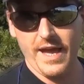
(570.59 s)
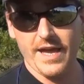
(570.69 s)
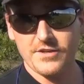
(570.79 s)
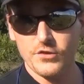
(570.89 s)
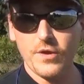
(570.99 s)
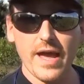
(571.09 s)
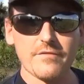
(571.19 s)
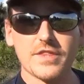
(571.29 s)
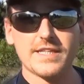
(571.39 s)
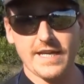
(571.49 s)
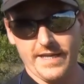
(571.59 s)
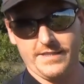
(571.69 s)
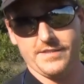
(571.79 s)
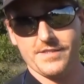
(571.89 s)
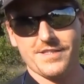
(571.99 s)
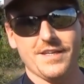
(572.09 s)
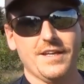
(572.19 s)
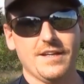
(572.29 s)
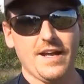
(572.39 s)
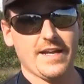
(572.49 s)
I do have the Titans.
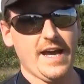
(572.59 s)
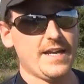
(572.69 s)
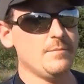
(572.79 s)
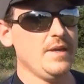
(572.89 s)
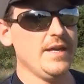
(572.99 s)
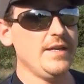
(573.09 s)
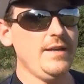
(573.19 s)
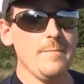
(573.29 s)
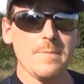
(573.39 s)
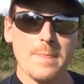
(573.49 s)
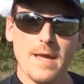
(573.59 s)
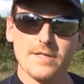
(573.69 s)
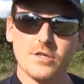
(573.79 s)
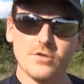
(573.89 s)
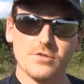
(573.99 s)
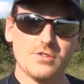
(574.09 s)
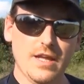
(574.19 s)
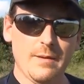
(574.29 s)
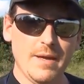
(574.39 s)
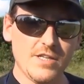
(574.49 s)
I got them in.
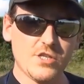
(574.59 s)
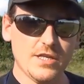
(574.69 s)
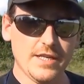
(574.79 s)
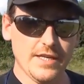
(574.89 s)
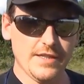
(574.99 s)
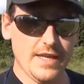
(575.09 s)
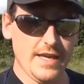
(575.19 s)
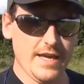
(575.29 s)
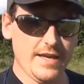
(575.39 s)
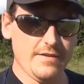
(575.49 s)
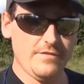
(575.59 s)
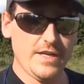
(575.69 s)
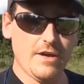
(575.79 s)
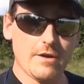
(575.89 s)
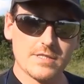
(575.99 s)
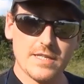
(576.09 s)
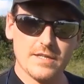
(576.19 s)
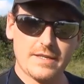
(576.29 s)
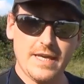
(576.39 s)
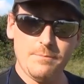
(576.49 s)
I mentioned in the video I was going
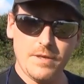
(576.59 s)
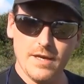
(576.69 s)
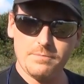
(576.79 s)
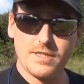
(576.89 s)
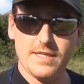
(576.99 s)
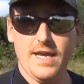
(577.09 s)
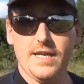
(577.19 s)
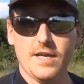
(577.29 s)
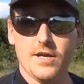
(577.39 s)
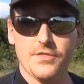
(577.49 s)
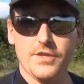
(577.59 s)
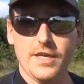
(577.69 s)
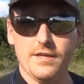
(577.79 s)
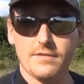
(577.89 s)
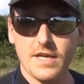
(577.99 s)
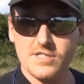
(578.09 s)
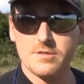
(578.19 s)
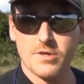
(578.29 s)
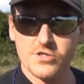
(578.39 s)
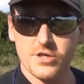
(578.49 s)
to keep you up to date on the
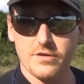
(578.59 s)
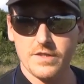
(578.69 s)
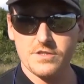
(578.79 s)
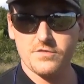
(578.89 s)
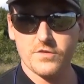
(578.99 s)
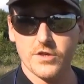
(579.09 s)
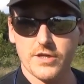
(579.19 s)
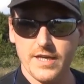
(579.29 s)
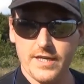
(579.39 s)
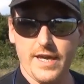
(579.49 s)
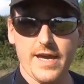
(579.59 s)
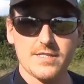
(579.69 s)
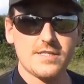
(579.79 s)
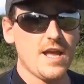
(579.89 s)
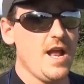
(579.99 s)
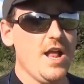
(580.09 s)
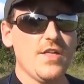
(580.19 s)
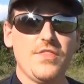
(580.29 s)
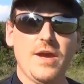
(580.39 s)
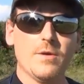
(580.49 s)
customer service for Kick-Ass.
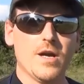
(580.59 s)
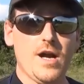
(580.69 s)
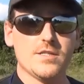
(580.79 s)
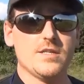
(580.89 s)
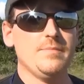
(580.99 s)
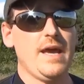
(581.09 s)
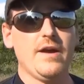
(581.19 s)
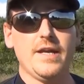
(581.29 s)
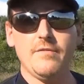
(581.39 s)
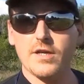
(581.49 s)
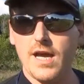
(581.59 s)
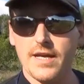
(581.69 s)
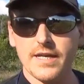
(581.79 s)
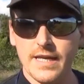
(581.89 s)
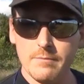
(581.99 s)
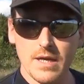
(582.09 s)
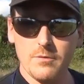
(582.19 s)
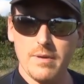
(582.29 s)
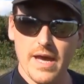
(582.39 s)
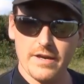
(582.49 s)
They were awesome. Now, I never got an email
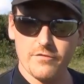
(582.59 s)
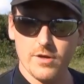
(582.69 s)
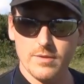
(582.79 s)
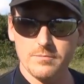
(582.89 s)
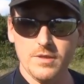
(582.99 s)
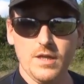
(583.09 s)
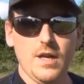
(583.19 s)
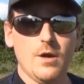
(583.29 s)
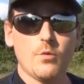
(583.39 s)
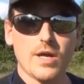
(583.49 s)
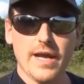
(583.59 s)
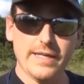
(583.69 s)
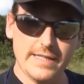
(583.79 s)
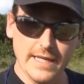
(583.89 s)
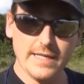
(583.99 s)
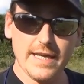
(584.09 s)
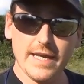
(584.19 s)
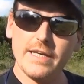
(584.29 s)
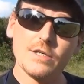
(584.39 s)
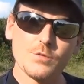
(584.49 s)
back from them. What I did
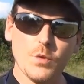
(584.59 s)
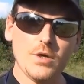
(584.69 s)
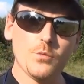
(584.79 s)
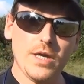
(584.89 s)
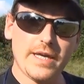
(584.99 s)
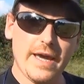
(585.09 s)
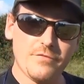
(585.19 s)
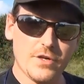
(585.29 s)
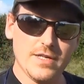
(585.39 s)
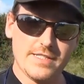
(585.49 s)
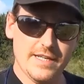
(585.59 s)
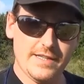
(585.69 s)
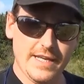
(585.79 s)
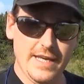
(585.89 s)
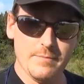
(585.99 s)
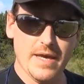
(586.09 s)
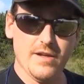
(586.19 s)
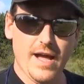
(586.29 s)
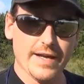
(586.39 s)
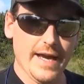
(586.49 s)
get is 1 week after I sent the
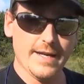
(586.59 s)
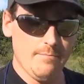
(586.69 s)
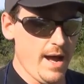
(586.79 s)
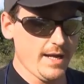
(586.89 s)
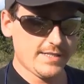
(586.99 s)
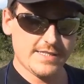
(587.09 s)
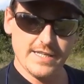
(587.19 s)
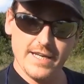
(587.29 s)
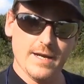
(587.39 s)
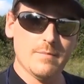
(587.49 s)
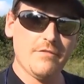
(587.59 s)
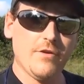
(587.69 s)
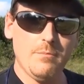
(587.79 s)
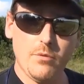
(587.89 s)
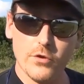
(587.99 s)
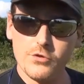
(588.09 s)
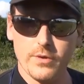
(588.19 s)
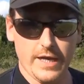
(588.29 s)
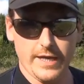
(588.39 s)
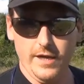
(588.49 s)
email, I got a box sitting on my front porch
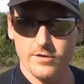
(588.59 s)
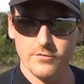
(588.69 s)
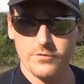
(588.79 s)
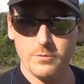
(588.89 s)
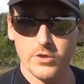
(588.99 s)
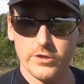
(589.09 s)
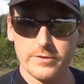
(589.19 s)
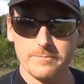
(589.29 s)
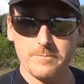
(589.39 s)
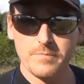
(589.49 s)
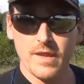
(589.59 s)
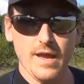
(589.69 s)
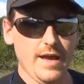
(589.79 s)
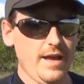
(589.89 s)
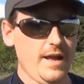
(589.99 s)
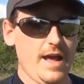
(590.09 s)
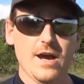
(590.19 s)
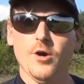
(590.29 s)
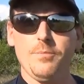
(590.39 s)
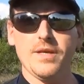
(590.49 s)
when I got home from work. I
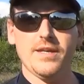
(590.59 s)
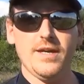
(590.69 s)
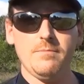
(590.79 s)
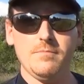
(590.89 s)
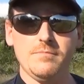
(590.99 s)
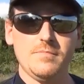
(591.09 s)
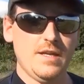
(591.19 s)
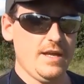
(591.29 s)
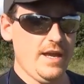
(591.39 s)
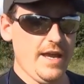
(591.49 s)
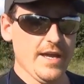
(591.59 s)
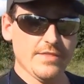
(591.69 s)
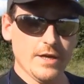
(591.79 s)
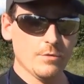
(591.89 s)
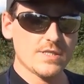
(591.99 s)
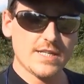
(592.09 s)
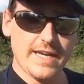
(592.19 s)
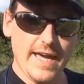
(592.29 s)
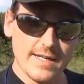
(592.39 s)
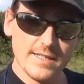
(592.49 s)
opened it up, and there was the
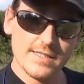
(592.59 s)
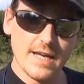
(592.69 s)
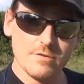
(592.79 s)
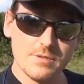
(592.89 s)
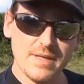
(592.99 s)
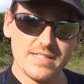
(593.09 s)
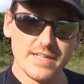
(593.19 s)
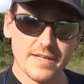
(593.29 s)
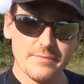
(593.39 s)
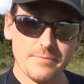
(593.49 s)
catalyst I was missing.